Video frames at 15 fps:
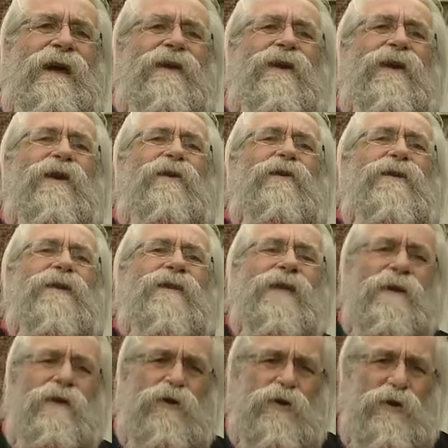And
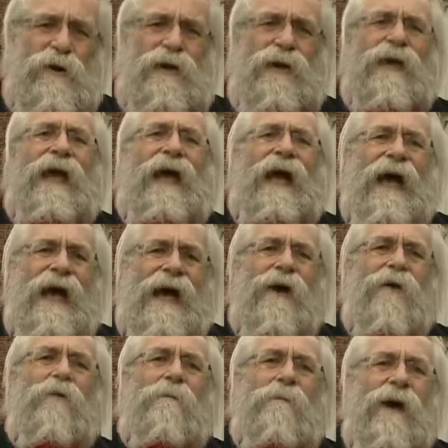centrally,
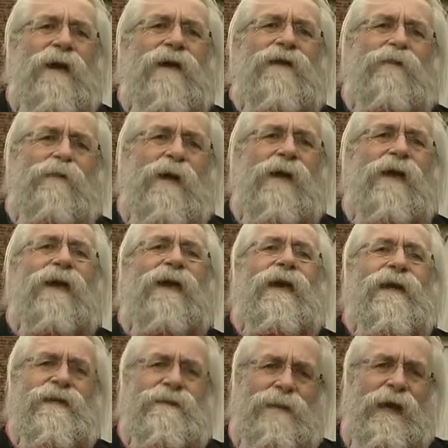how might we
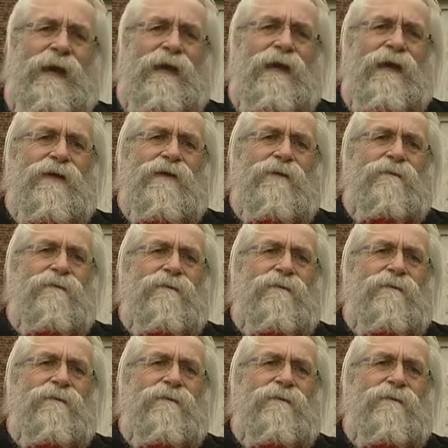explain it?